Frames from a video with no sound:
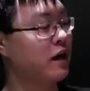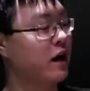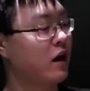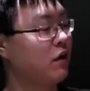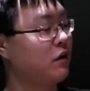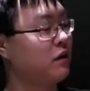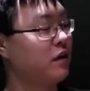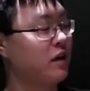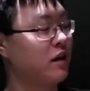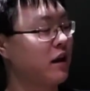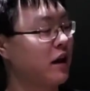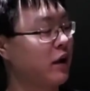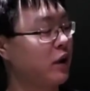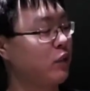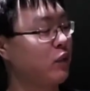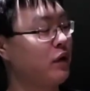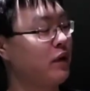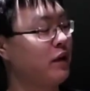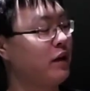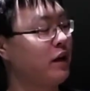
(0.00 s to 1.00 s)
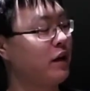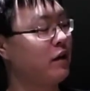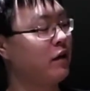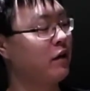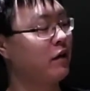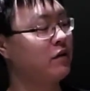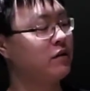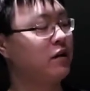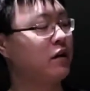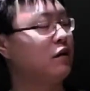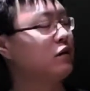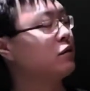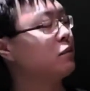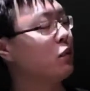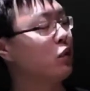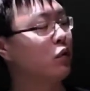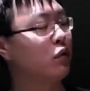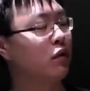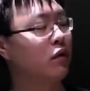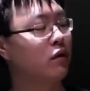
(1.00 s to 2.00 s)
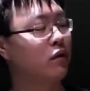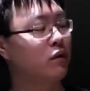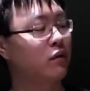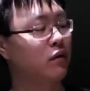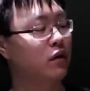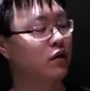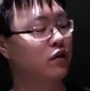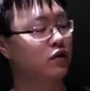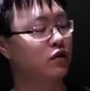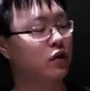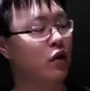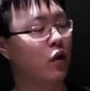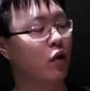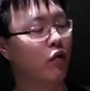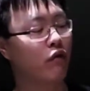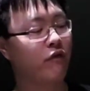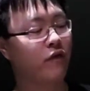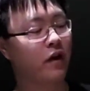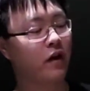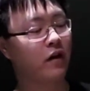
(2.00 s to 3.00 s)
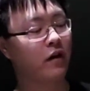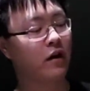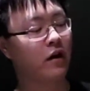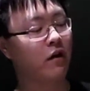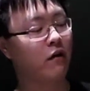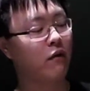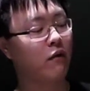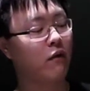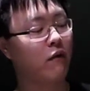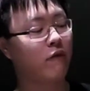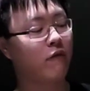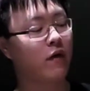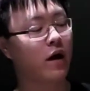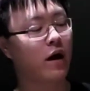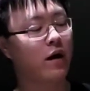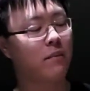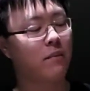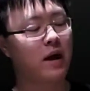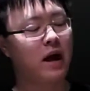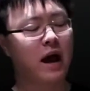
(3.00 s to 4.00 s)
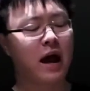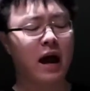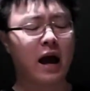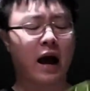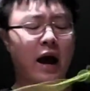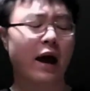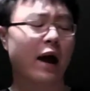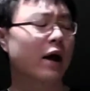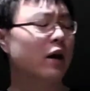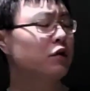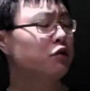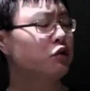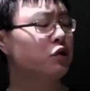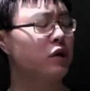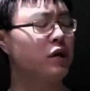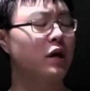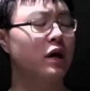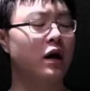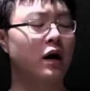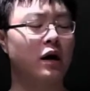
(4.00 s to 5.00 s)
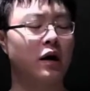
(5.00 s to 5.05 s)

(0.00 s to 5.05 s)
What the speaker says: out of 10, ridiculously smooth. There's no fingernail vibe. I actually